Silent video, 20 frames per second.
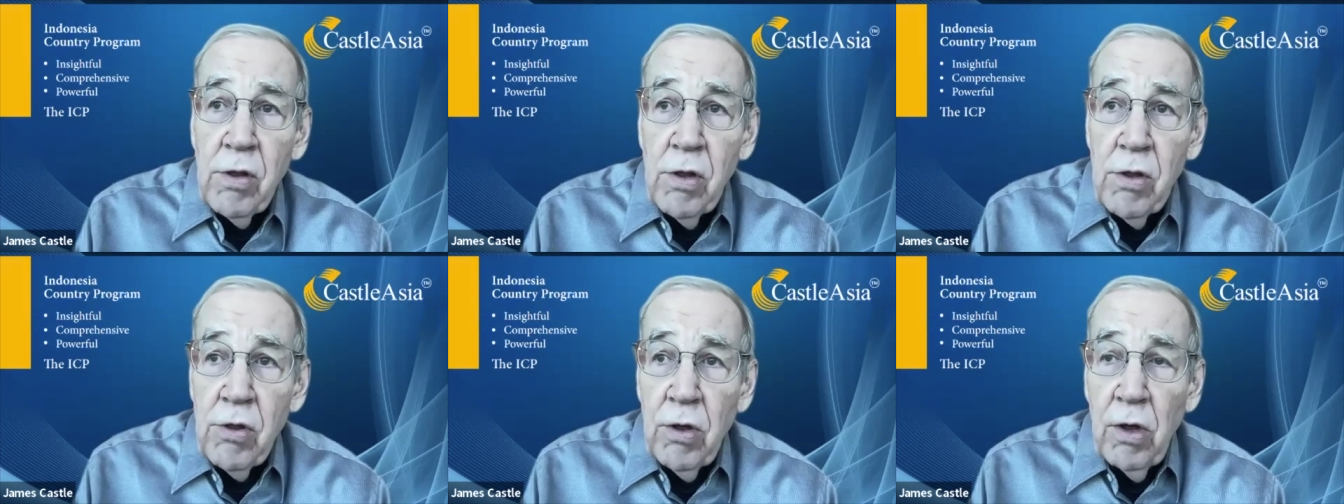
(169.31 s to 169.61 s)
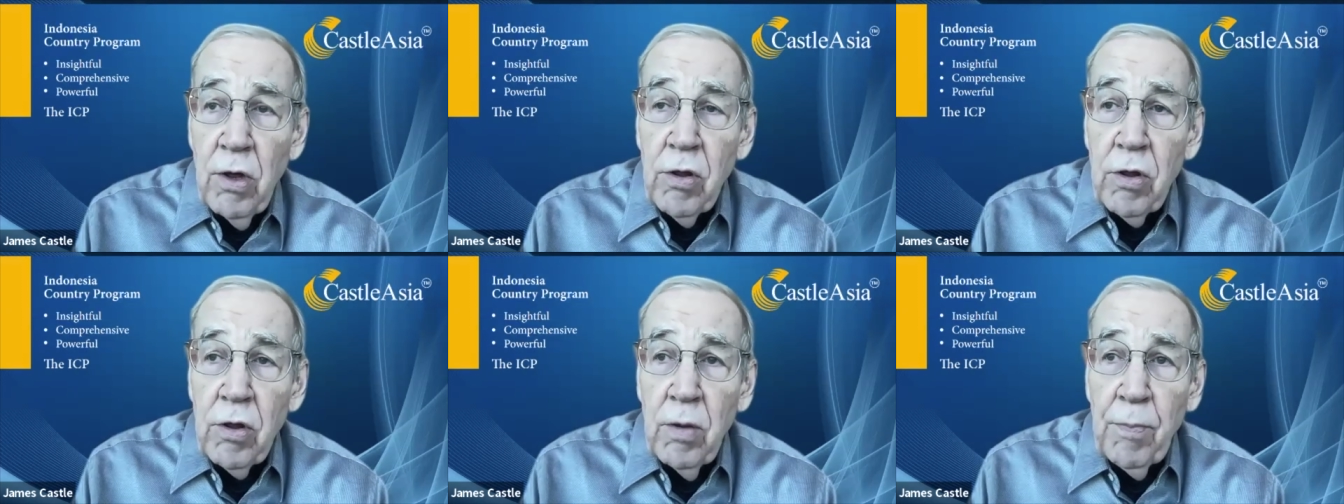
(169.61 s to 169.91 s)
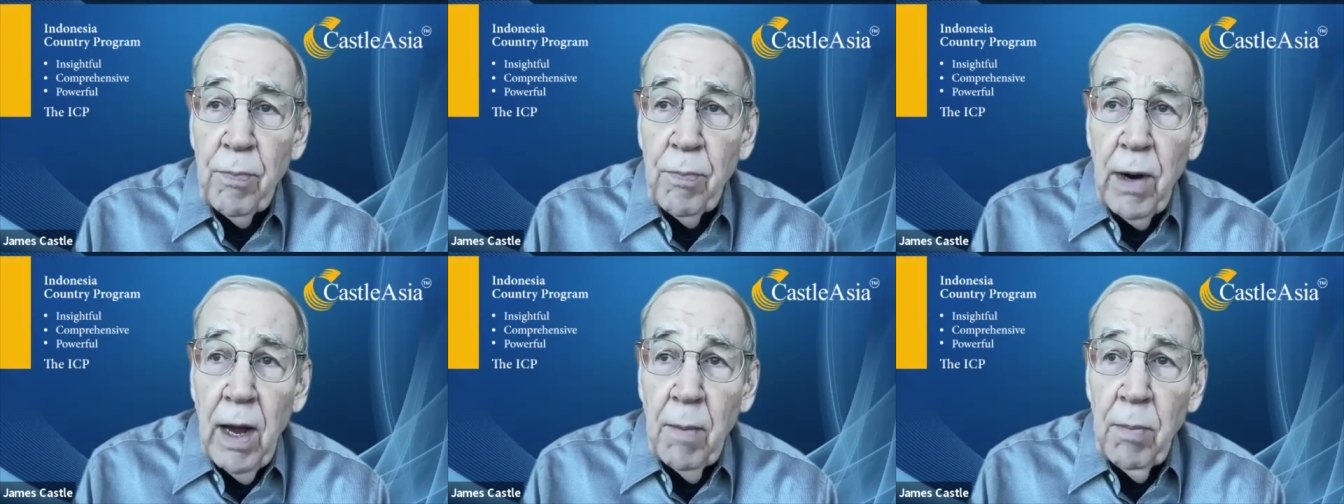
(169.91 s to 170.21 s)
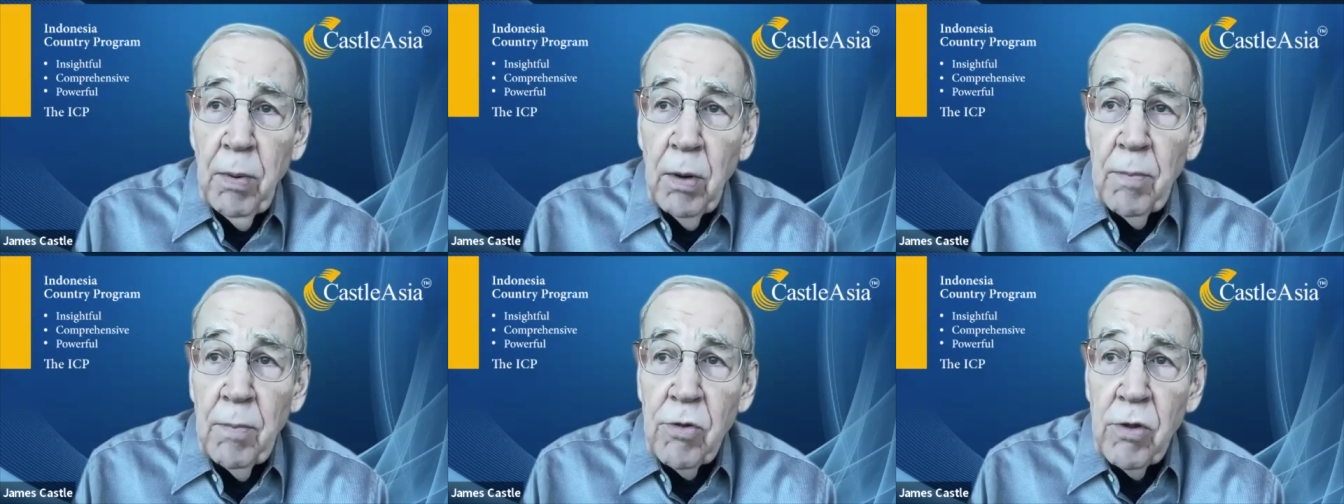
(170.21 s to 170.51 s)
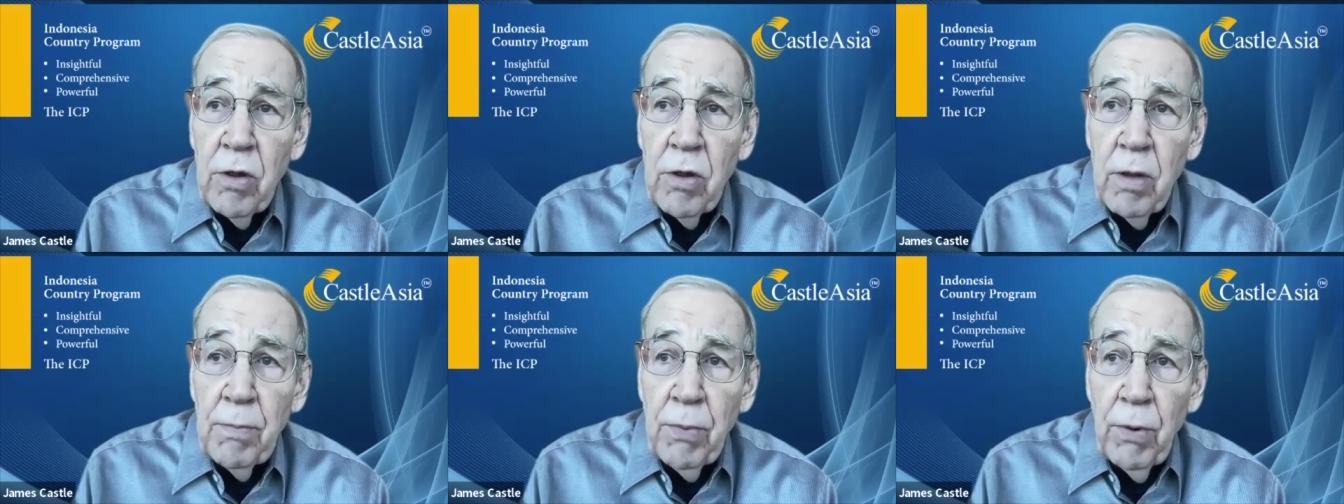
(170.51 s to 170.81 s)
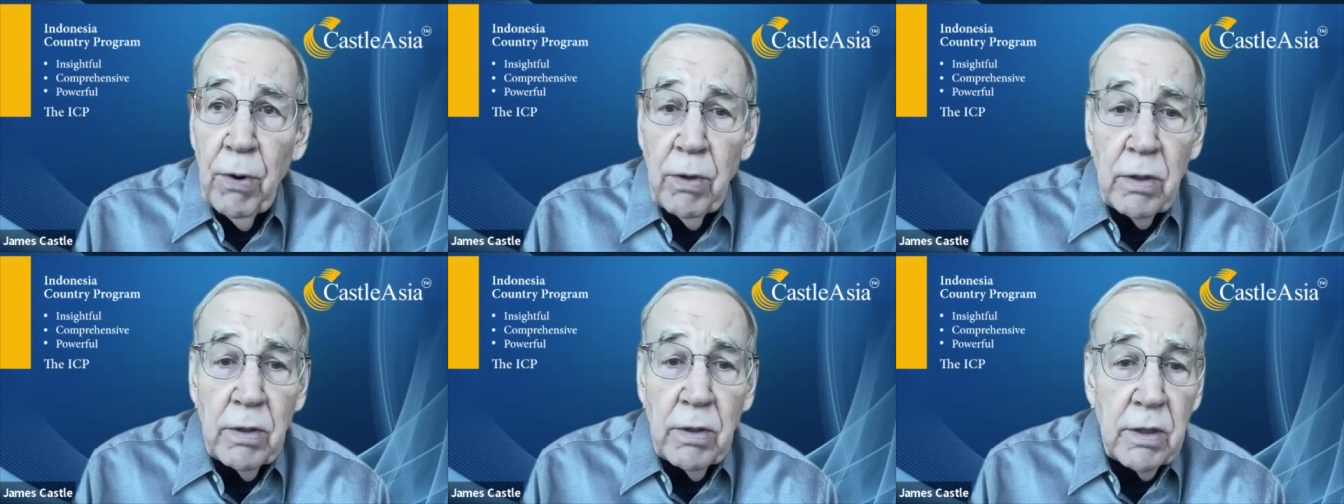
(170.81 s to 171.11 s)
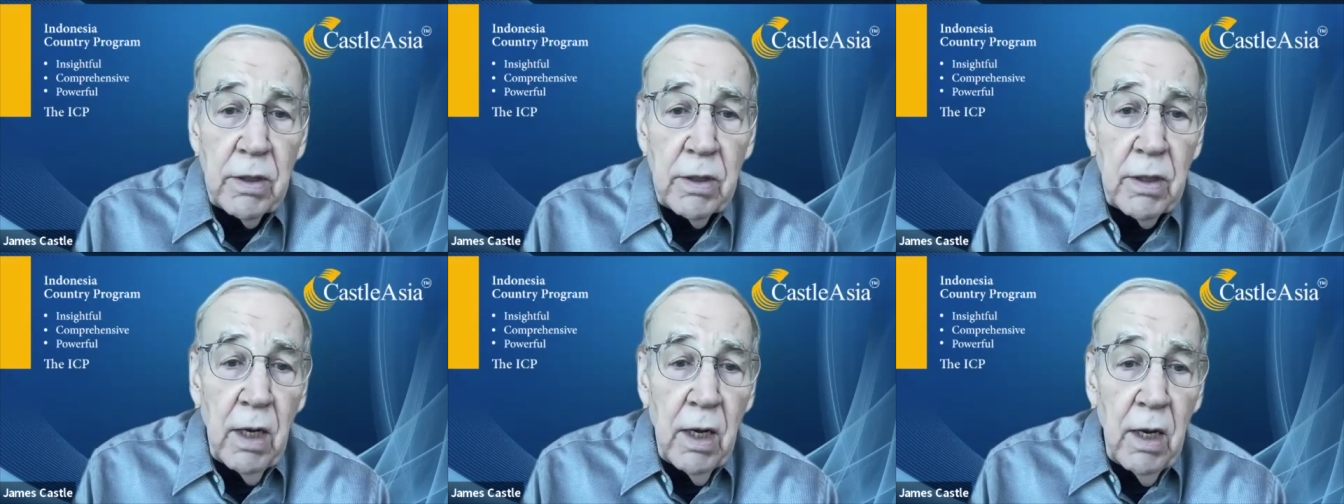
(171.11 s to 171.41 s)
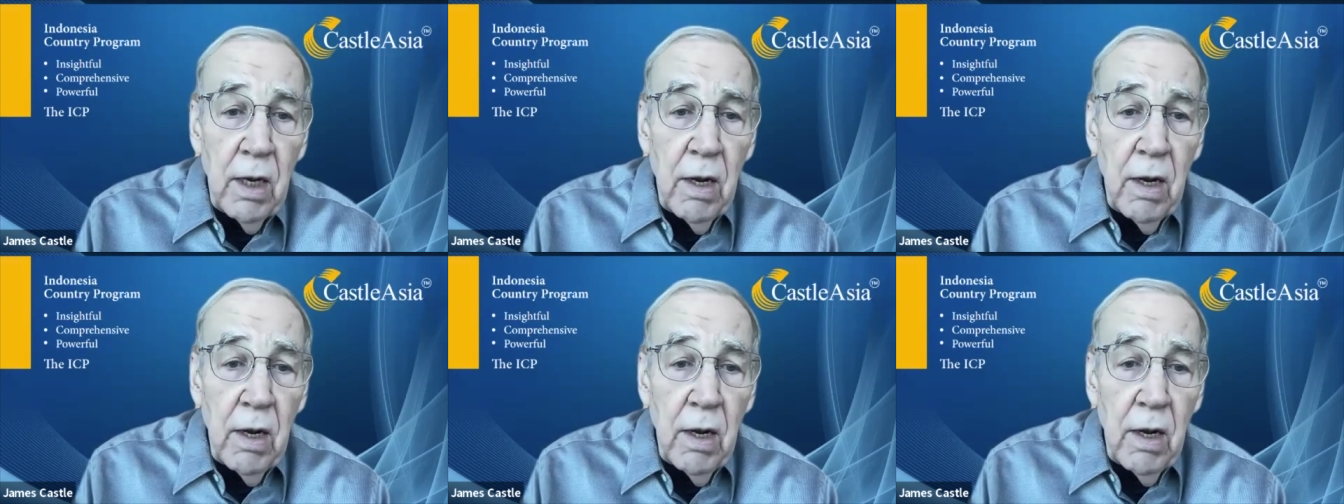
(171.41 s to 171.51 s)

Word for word: It's just the problems and the burdens